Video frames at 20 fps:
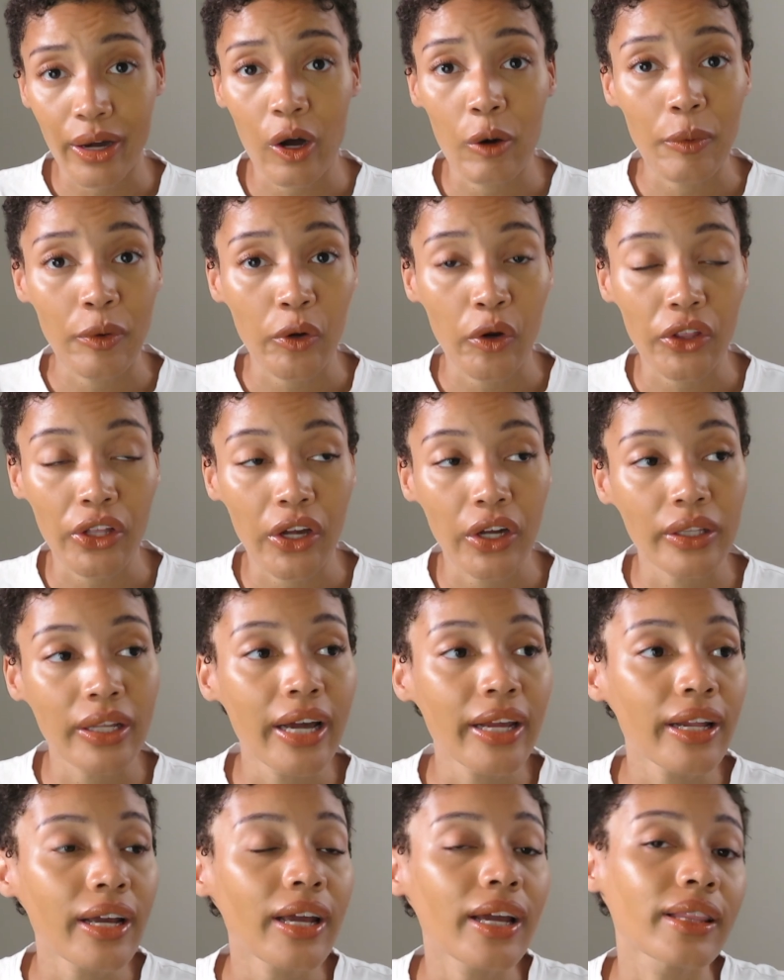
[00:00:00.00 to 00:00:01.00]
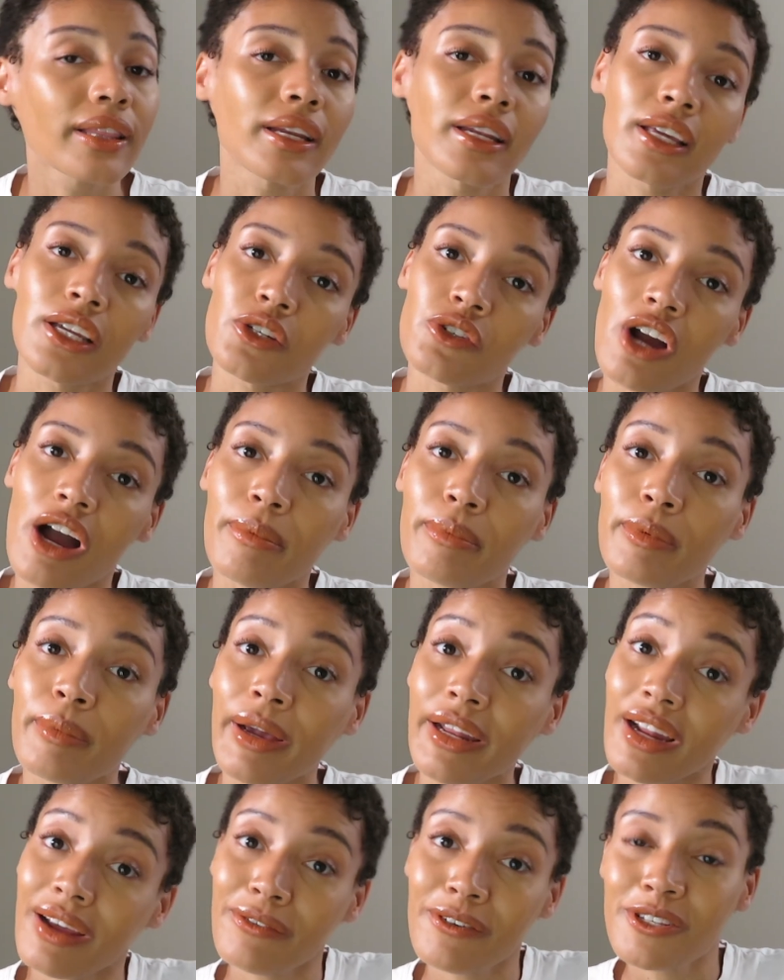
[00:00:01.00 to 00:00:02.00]
home in North Carolina, and then he dropped
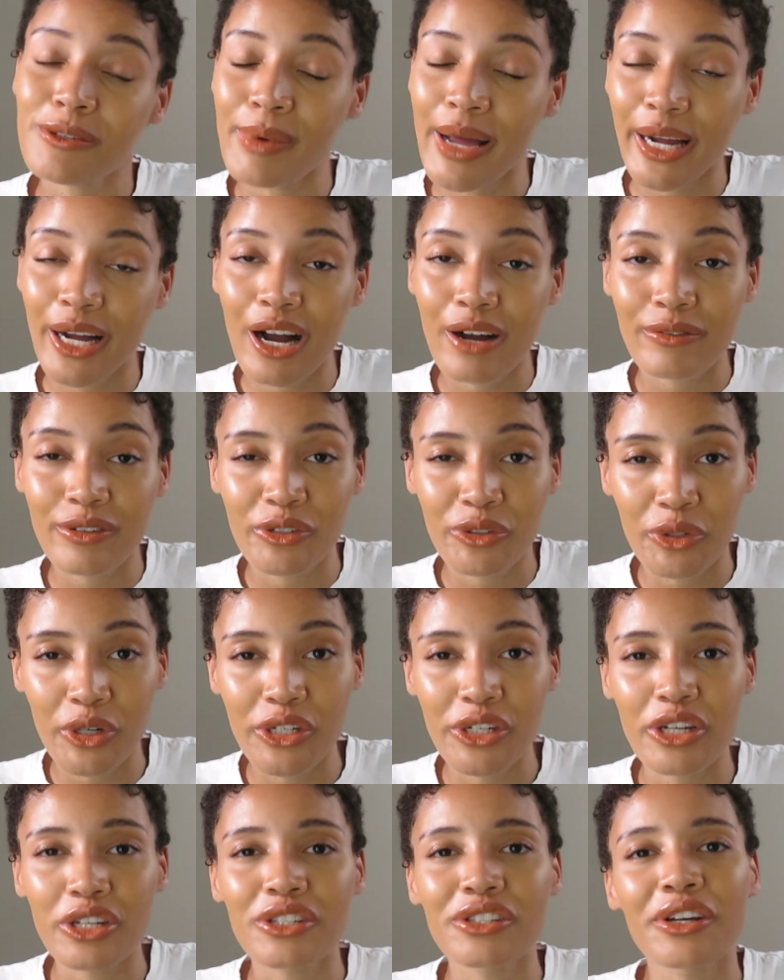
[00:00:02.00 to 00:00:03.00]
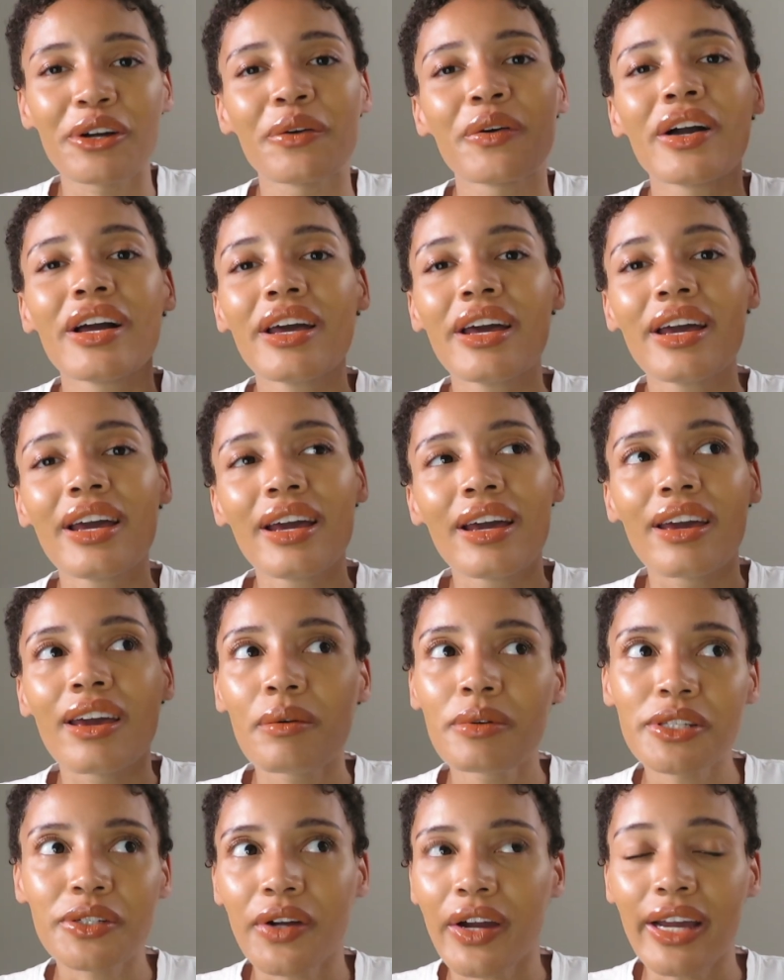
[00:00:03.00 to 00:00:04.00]
my nephews back off in Georgia. So it
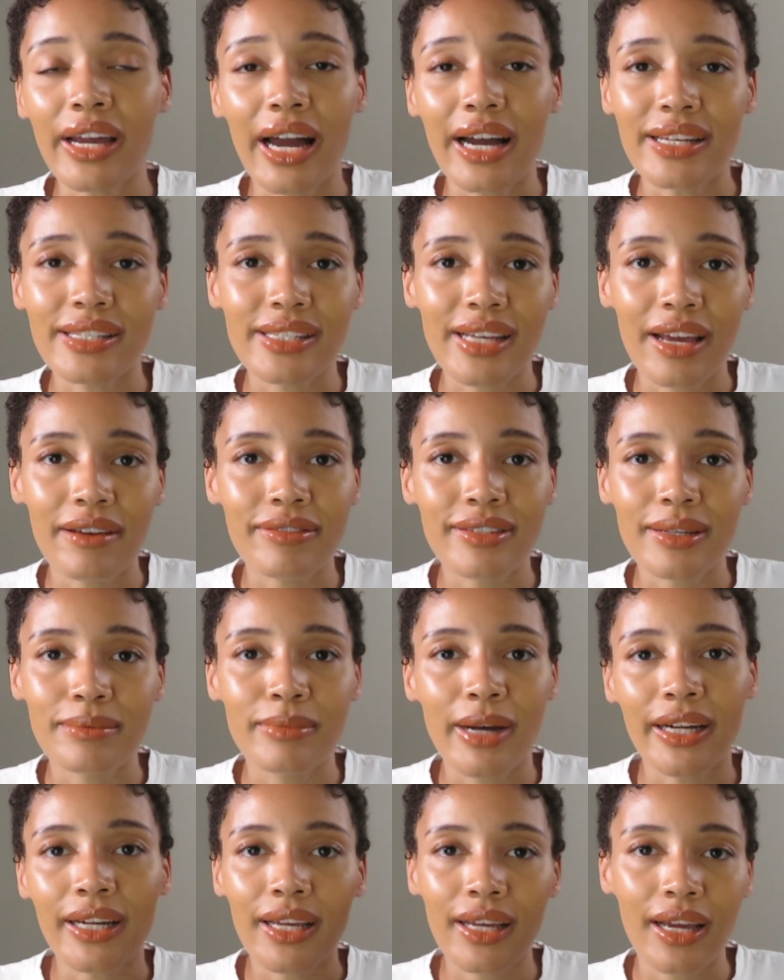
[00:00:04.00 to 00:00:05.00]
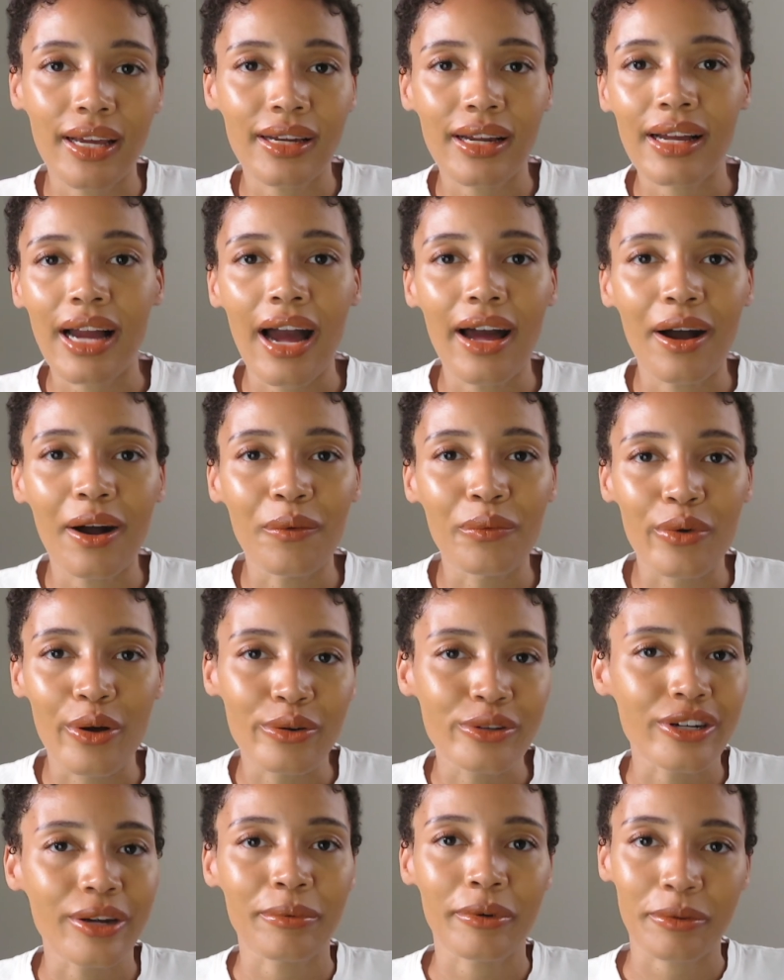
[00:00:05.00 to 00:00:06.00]
was great. I saved some money and got a
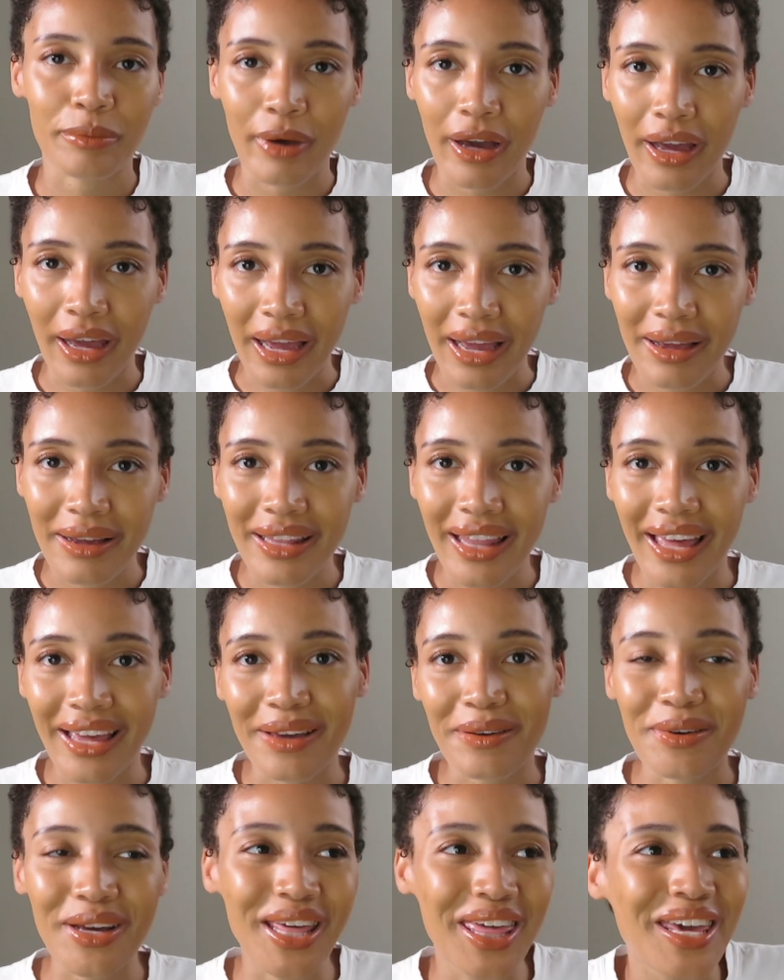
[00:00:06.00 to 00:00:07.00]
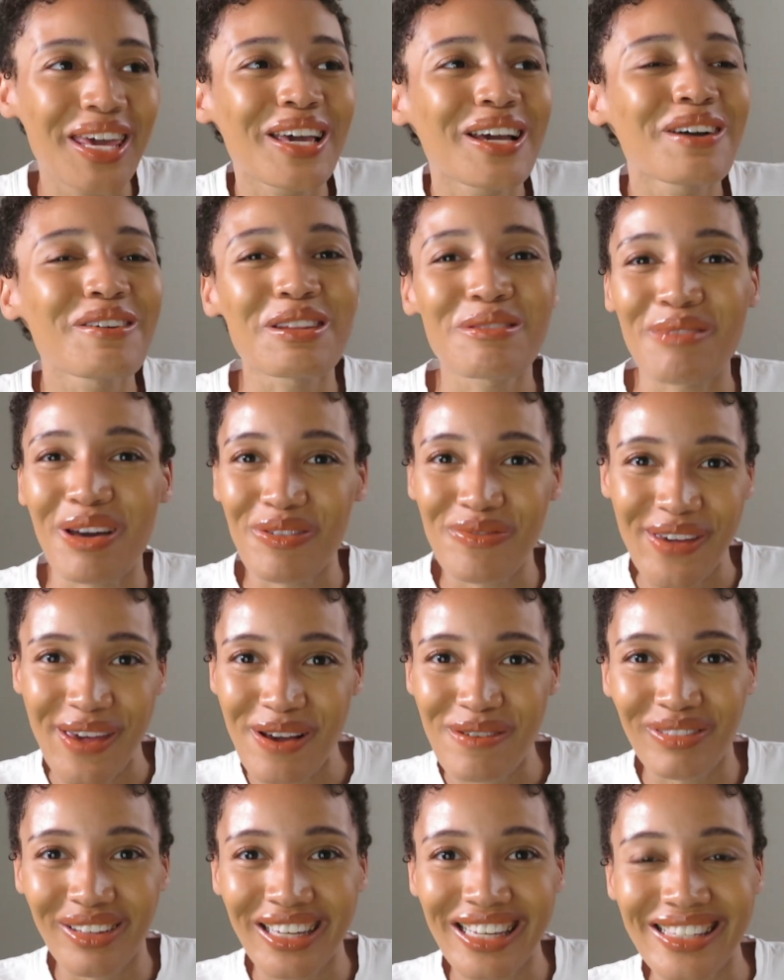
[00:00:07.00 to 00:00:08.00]
road trip with my with my
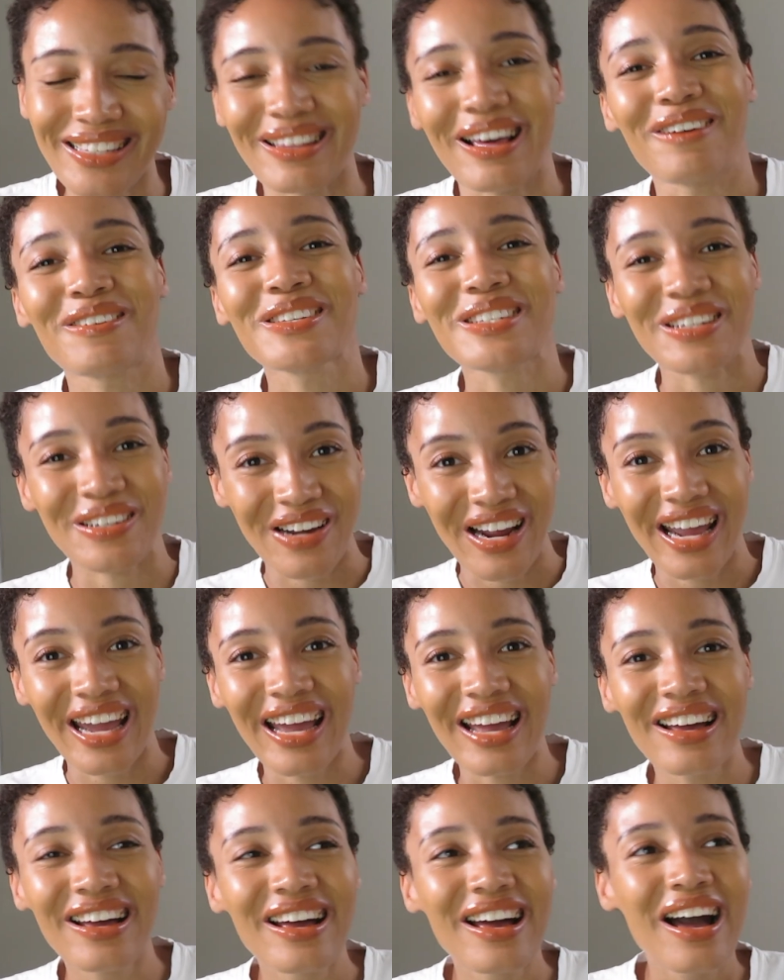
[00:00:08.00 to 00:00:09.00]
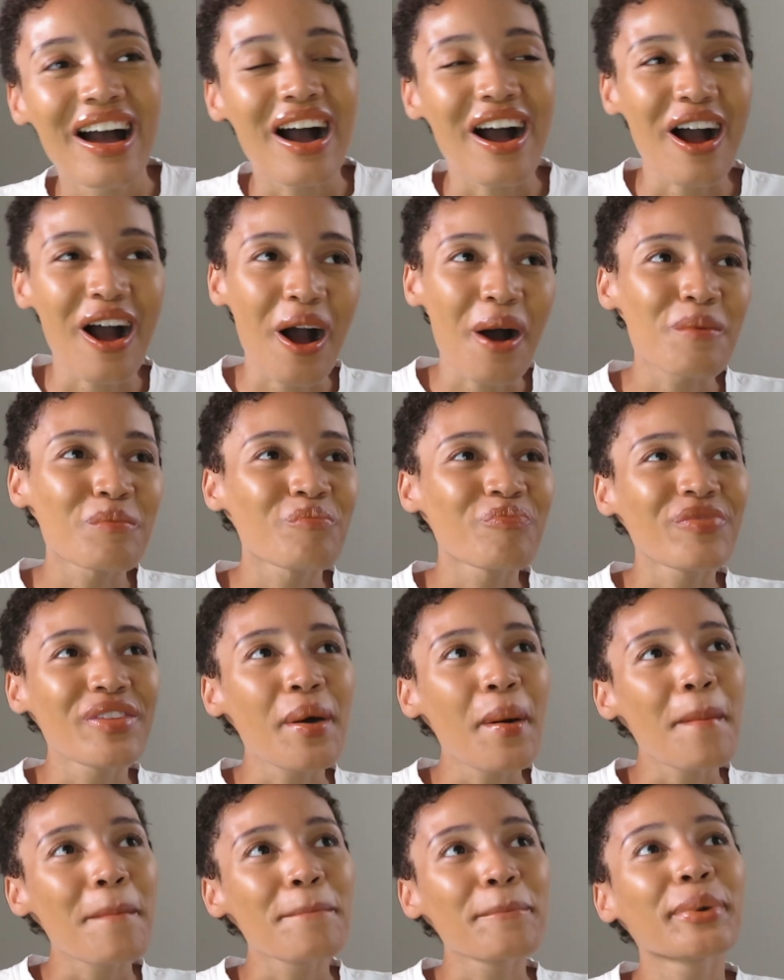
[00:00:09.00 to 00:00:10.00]
family, so that was great.
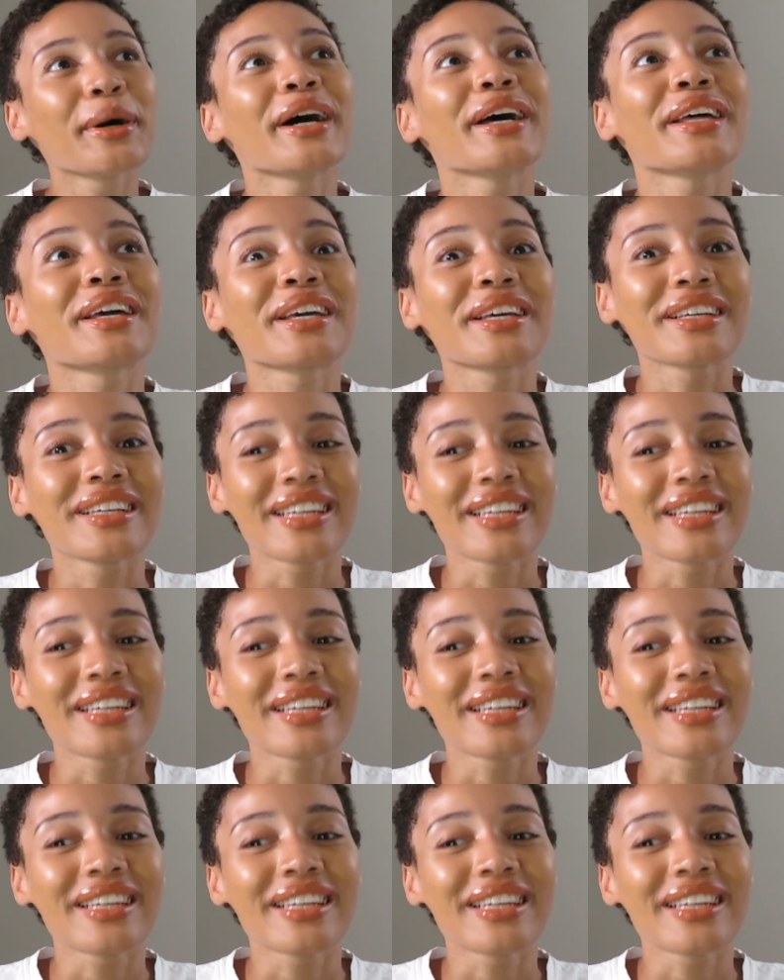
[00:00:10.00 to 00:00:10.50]
But